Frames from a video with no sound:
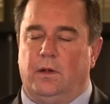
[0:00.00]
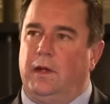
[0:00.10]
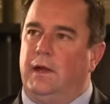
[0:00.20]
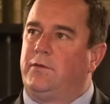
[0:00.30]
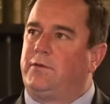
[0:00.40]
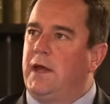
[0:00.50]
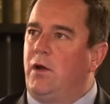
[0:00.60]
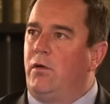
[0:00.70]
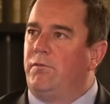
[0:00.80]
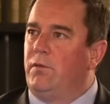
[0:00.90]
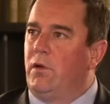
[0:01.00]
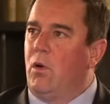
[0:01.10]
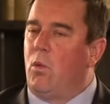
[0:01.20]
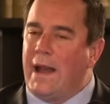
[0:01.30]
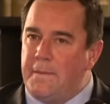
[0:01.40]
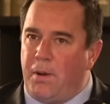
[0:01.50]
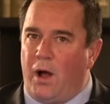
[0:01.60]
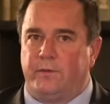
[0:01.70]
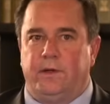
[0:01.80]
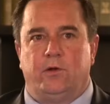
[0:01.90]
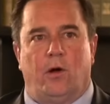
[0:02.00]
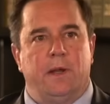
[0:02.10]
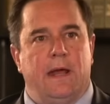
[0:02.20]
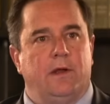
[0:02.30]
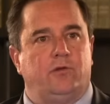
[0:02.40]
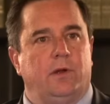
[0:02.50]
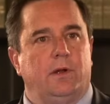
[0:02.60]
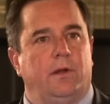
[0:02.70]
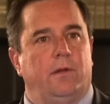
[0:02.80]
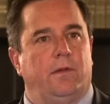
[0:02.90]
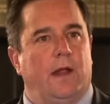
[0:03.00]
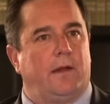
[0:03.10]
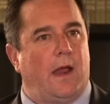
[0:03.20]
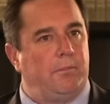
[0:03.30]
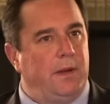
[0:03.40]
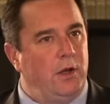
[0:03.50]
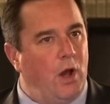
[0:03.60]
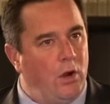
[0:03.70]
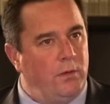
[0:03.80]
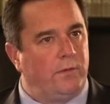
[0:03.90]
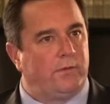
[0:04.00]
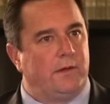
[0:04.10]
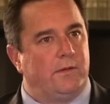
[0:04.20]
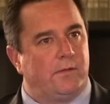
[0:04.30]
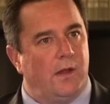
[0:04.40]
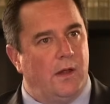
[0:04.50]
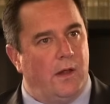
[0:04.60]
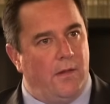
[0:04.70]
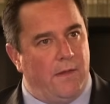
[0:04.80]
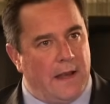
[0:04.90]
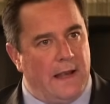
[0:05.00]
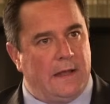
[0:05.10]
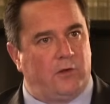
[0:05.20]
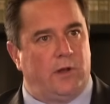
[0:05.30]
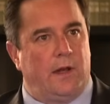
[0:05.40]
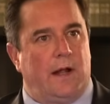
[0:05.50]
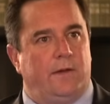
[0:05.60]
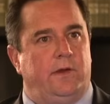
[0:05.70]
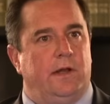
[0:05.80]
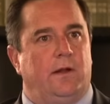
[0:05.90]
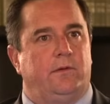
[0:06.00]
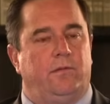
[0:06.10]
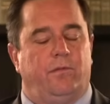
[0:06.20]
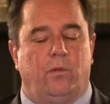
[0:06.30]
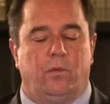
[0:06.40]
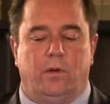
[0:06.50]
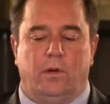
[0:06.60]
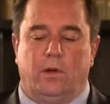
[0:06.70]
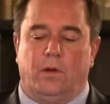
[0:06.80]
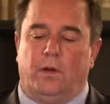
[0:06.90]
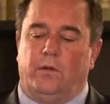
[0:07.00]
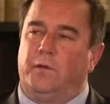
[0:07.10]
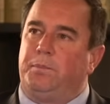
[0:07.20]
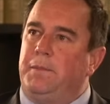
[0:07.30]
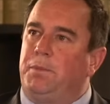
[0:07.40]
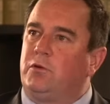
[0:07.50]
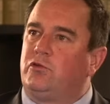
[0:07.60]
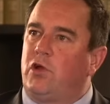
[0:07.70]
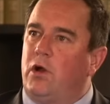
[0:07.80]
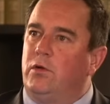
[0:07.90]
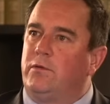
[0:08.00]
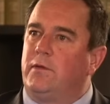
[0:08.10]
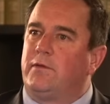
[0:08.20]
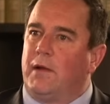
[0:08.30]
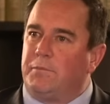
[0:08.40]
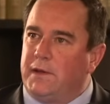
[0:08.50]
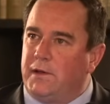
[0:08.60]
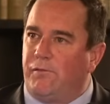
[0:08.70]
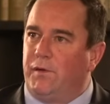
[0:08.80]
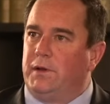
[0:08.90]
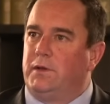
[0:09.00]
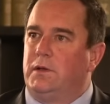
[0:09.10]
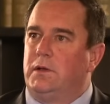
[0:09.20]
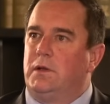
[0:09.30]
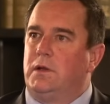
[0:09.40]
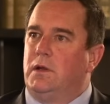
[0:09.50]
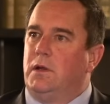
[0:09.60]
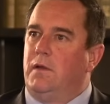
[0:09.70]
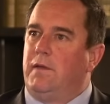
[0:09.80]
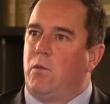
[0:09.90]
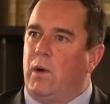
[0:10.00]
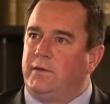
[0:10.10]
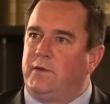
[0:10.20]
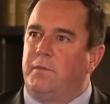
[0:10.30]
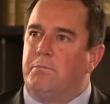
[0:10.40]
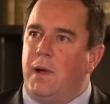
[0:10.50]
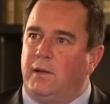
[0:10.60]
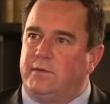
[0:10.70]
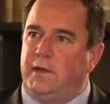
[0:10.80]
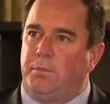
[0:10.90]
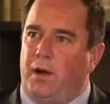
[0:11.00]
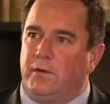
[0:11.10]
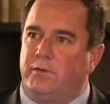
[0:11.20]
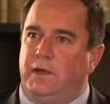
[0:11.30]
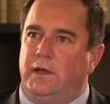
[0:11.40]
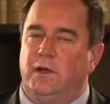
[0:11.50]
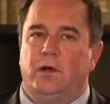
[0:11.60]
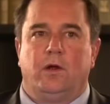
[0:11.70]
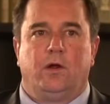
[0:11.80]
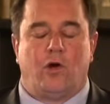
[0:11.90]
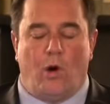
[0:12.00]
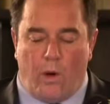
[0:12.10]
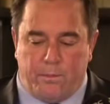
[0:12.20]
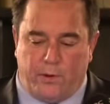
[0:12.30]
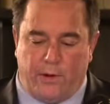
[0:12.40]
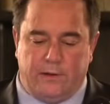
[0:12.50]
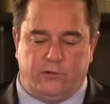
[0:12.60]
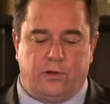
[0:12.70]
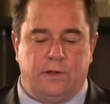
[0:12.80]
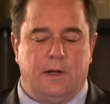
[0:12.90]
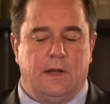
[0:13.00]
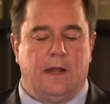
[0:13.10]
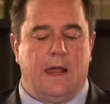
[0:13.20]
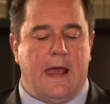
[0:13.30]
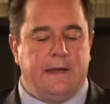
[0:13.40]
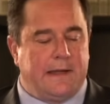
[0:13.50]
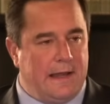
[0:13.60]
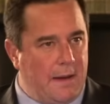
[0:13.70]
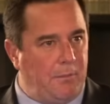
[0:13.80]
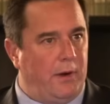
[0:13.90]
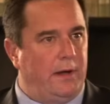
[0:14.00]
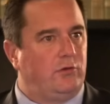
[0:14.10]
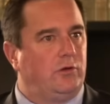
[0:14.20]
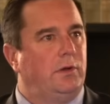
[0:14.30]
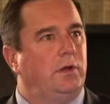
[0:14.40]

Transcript: Instead of one-party domination that had been known since that election in 1994, the people chose something different. They wanted multi-party cooperation and collaboration.